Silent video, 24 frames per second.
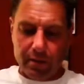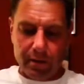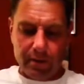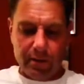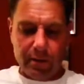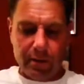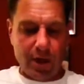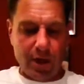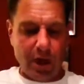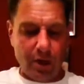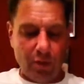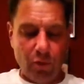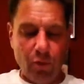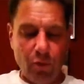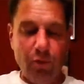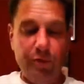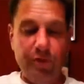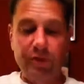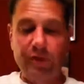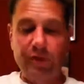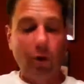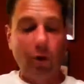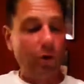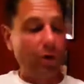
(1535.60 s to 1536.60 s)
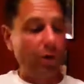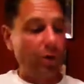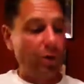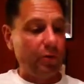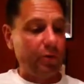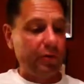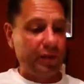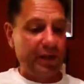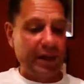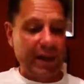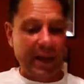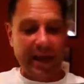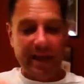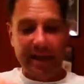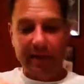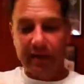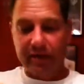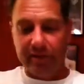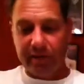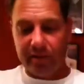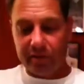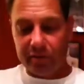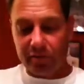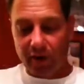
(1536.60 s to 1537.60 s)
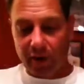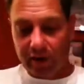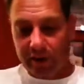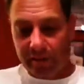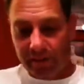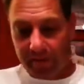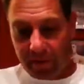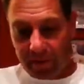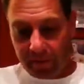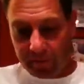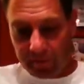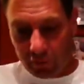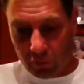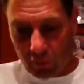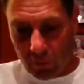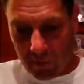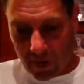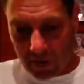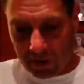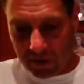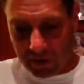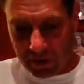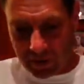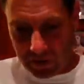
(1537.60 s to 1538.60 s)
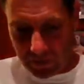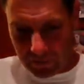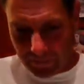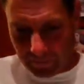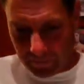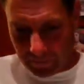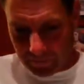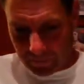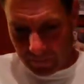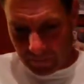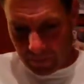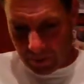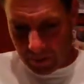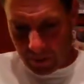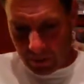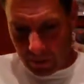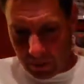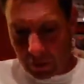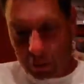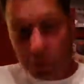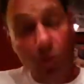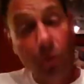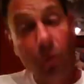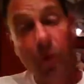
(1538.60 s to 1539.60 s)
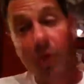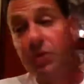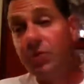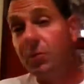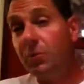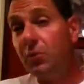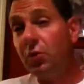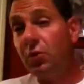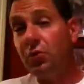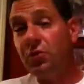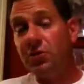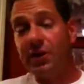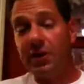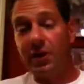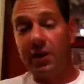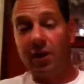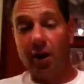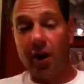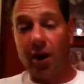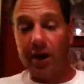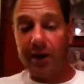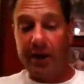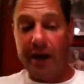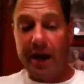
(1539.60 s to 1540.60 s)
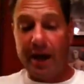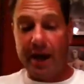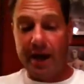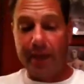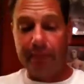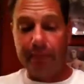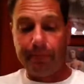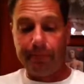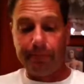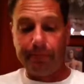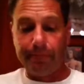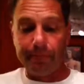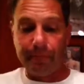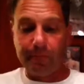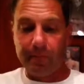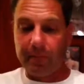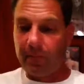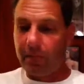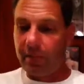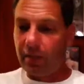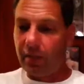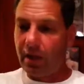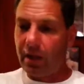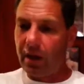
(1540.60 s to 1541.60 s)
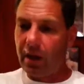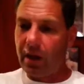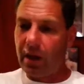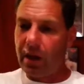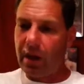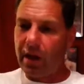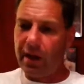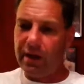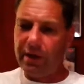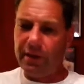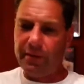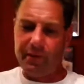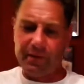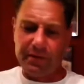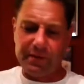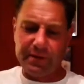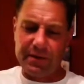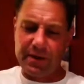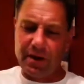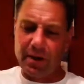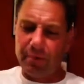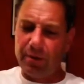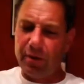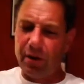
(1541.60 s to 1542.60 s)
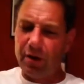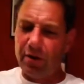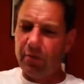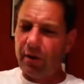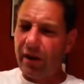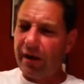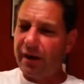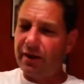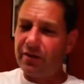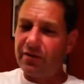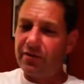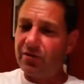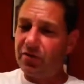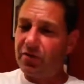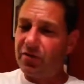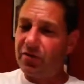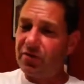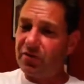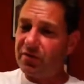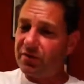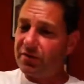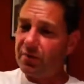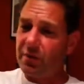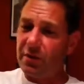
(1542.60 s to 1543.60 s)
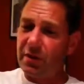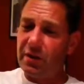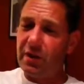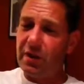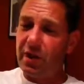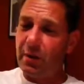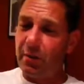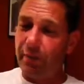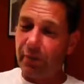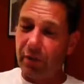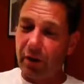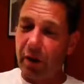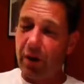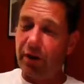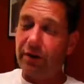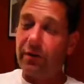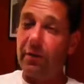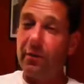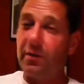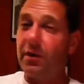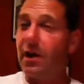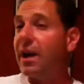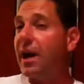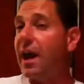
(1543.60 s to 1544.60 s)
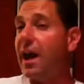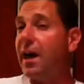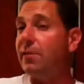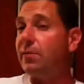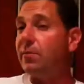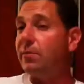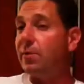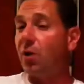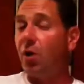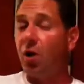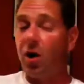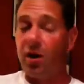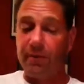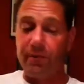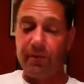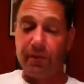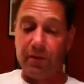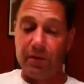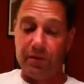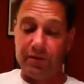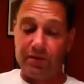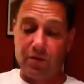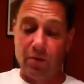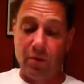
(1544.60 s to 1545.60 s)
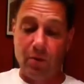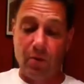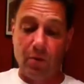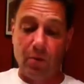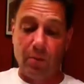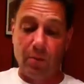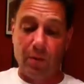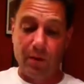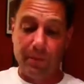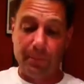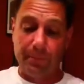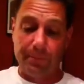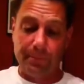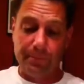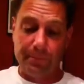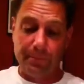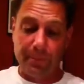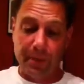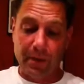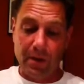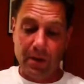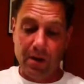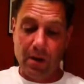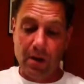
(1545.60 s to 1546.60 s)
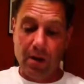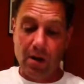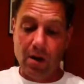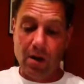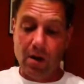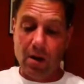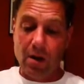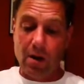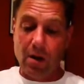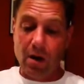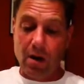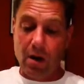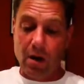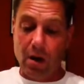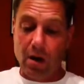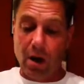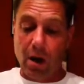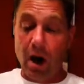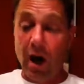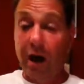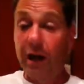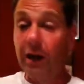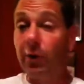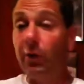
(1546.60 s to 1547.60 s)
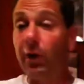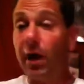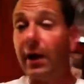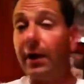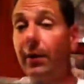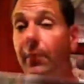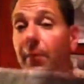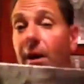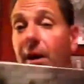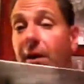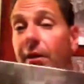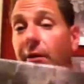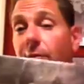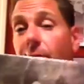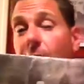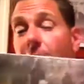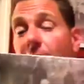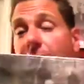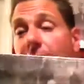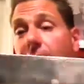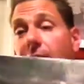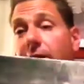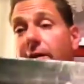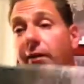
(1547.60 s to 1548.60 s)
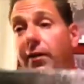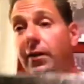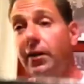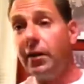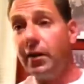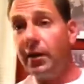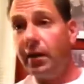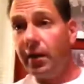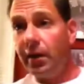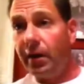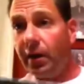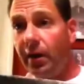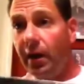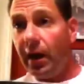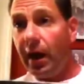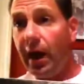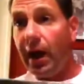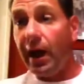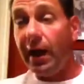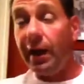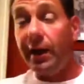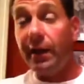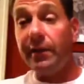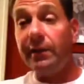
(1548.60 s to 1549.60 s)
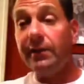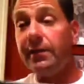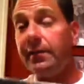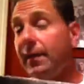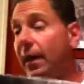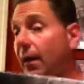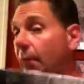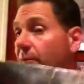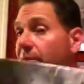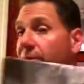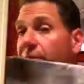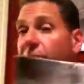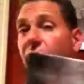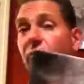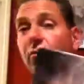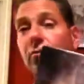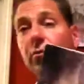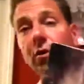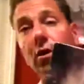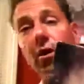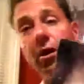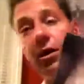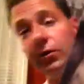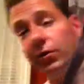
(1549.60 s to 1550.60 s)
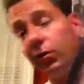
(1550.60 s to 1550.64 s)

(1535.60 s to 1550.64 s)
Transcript: The uh, grooves are so close together because they tried to fit too much too much music on there. And if it's the unplugged record, it should just been the unplugged and end with Heart Full of Soul. But highly recommended record. And that was too long.